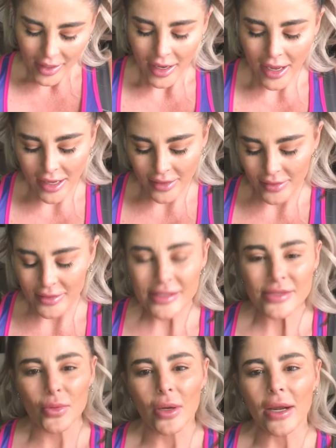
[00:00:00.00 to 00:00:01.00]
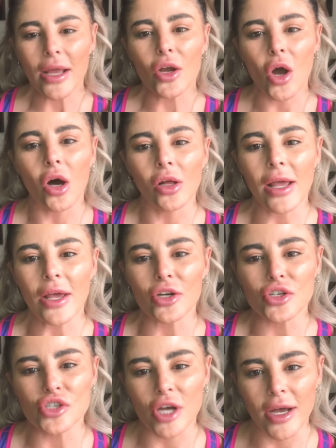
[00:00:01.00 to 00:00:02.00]
And this one I call
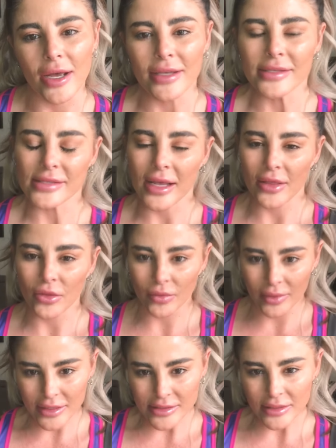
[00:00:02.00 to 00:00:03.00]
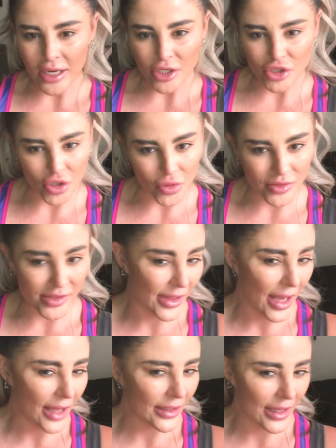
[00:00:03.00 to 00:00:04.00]
Energize. And the reason I chose
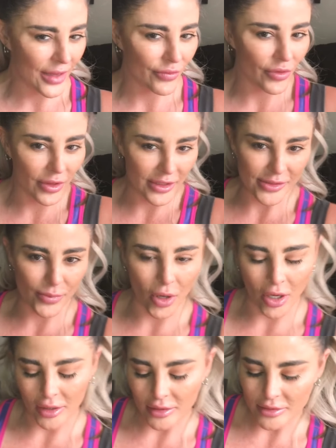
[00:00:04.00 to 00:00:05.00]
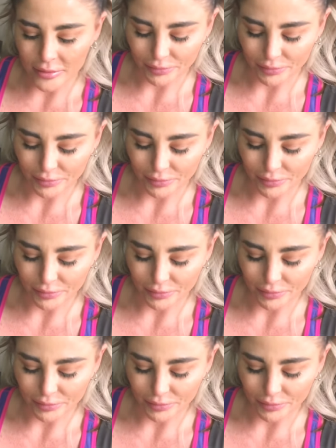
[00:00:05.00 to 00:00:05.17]
that name for this product,